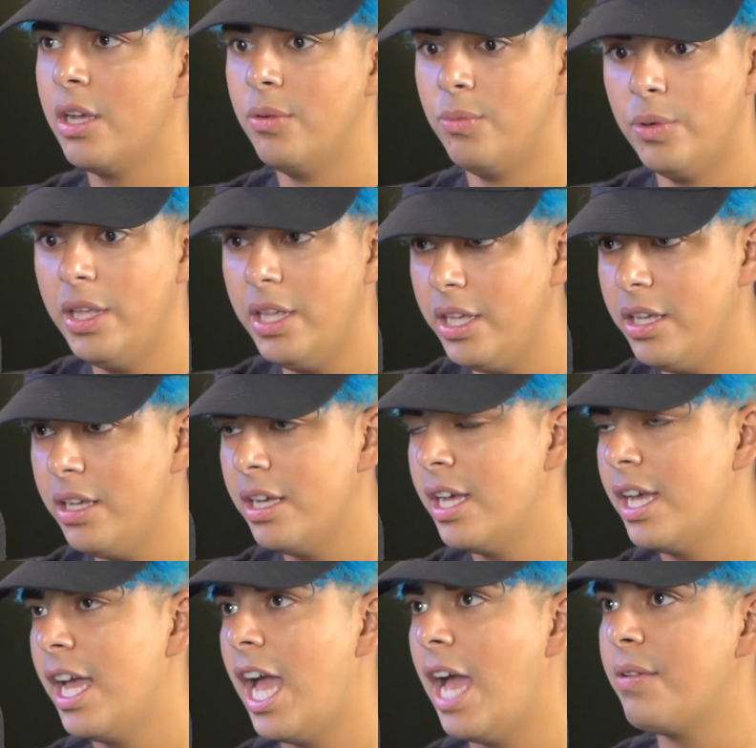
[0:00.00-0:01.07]
We
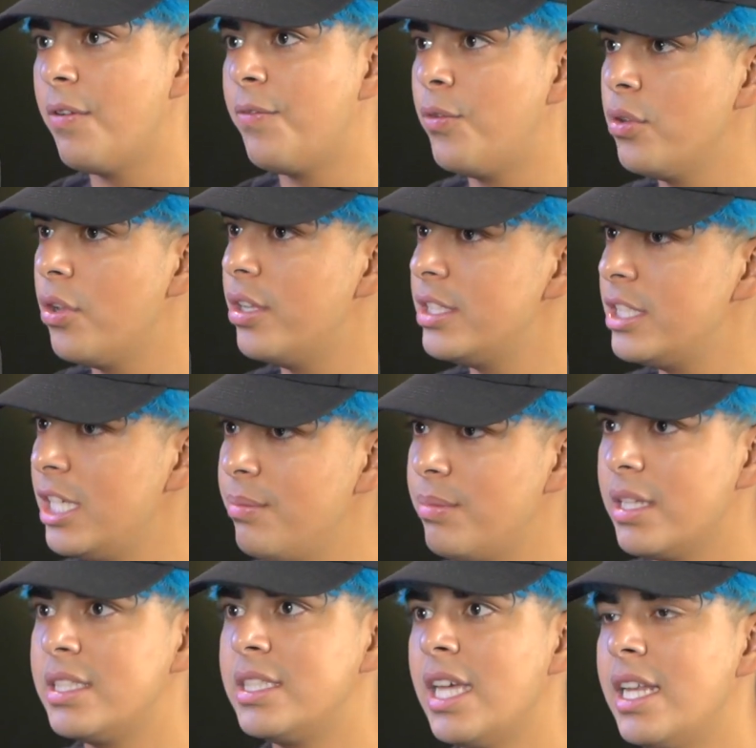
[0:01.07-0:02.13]
have a full-on team
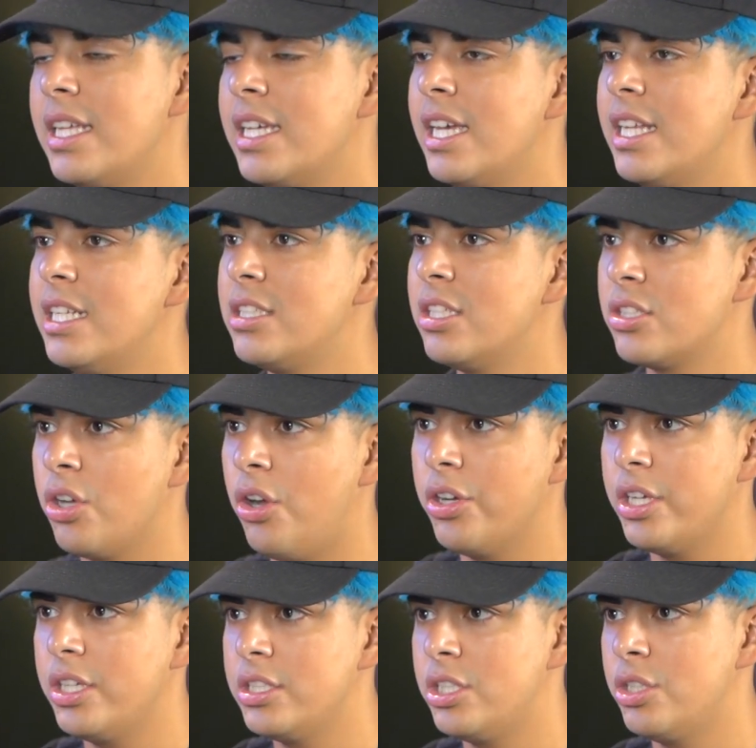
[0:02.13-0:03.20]
that's dedicated to
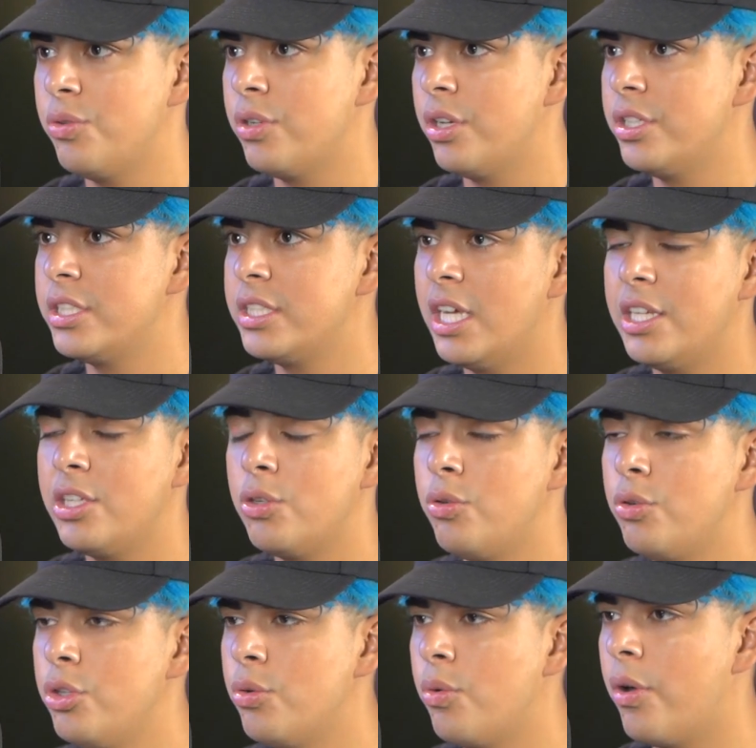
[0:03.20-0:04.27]
talking to you and understanding
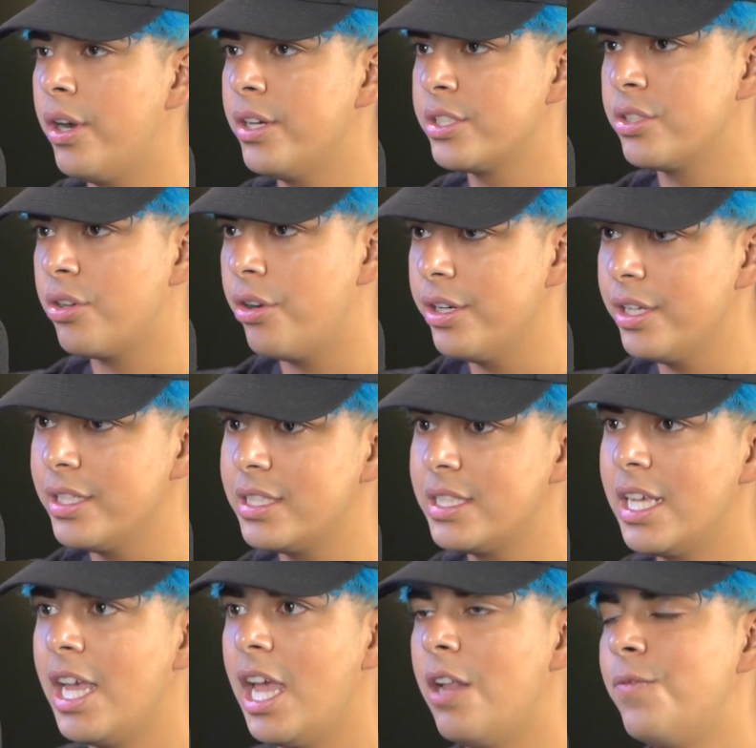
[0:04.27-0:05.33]
who you are as an
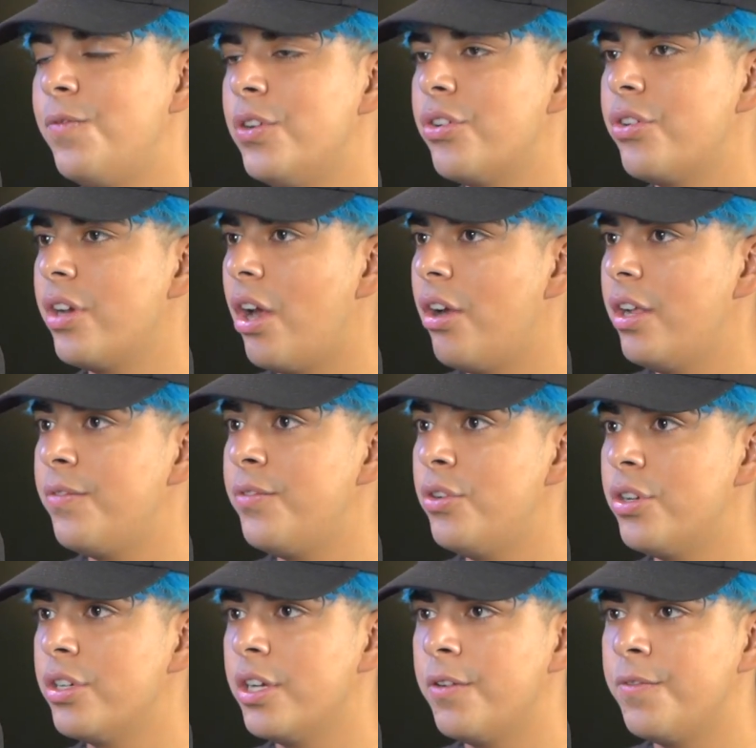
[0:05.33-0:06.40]
artist and figuring out if
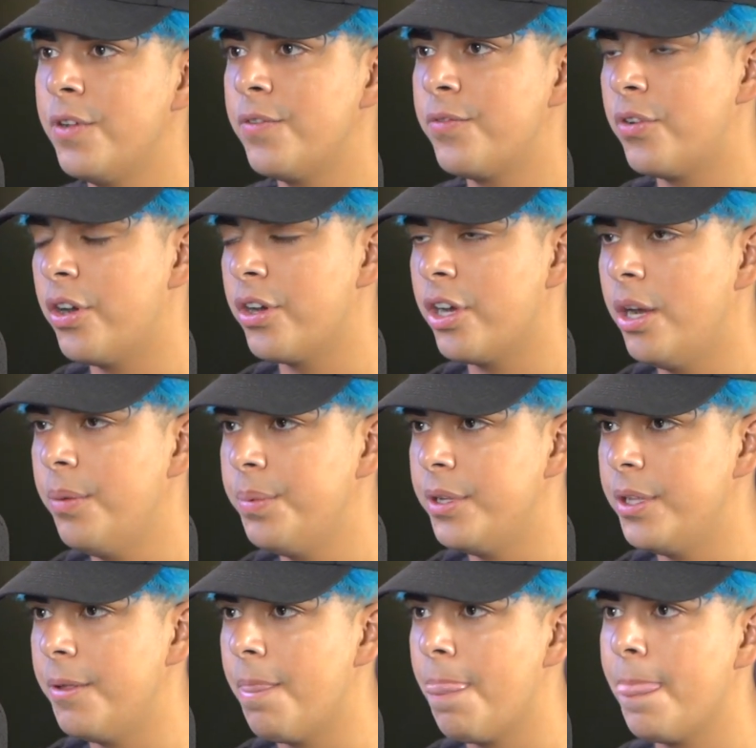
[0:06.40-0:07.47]
you're a good fit for our
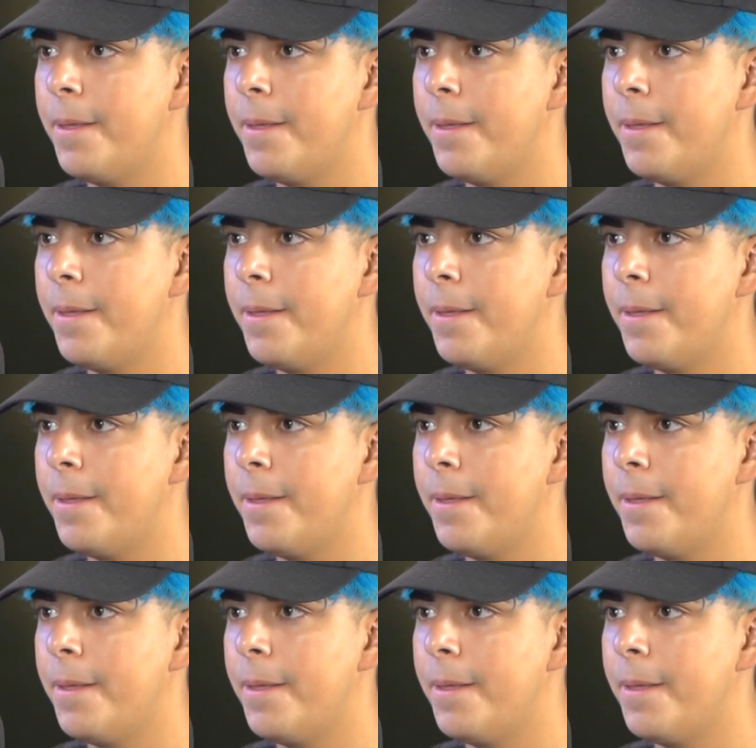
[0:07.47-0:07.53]
company.